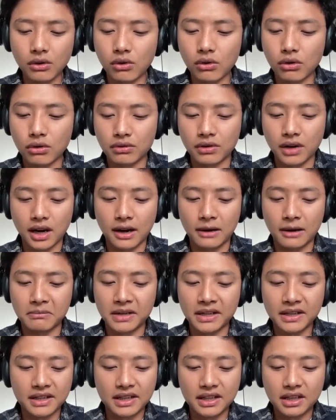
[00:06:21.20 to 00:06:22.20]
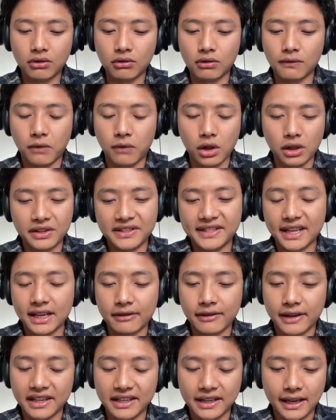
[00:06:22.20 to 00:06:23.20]
or
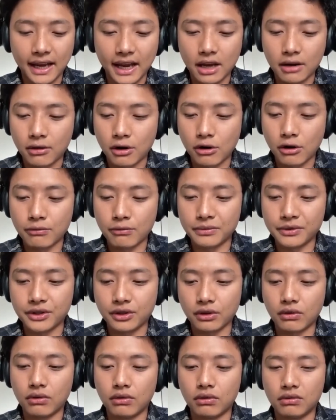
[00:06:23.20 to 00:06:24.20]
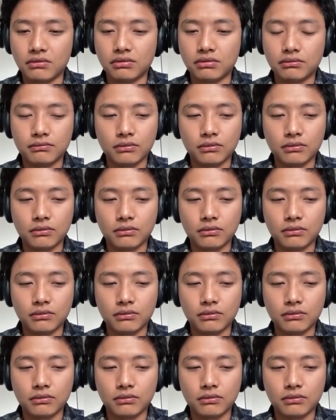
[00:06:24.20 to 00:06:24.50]
volunteering in care homes, or